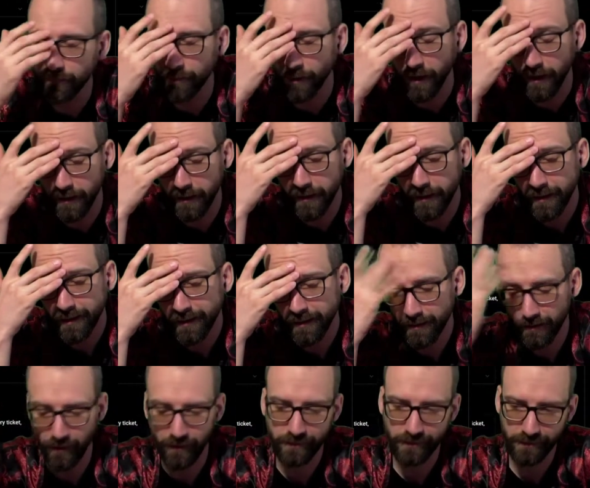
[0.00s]
but
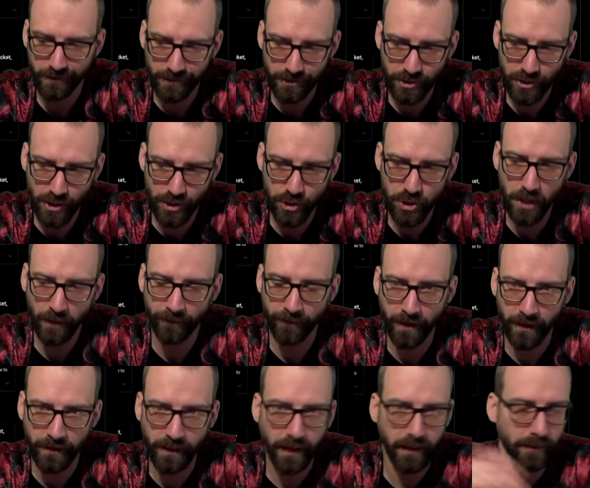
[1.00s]
you know, you're chilling
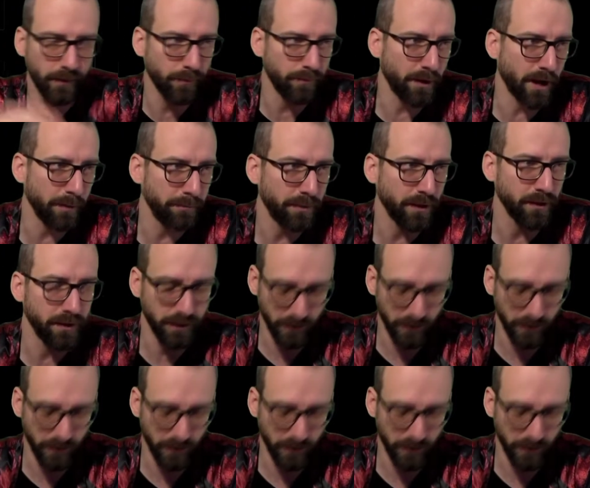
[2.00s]
there. You got a little pot belly.